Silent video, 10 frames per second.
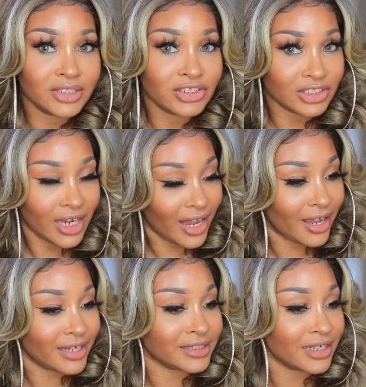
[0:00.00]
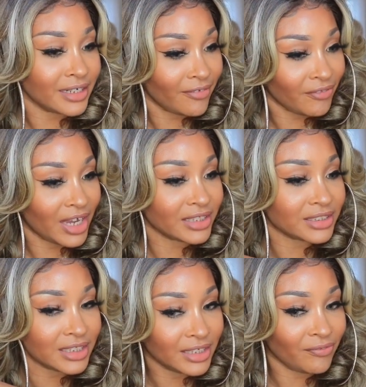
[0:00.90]
Child, is it effect
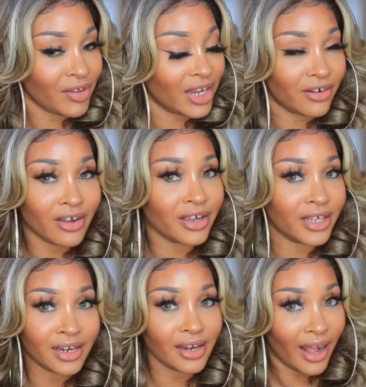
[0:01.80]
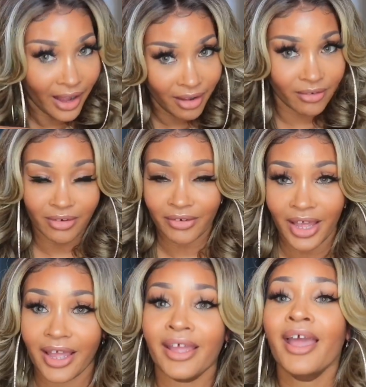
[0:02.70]
or effect, girl? Get it out,
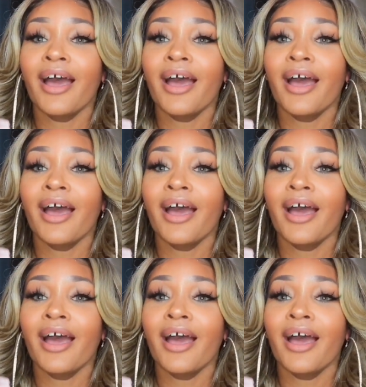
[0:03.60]
okay?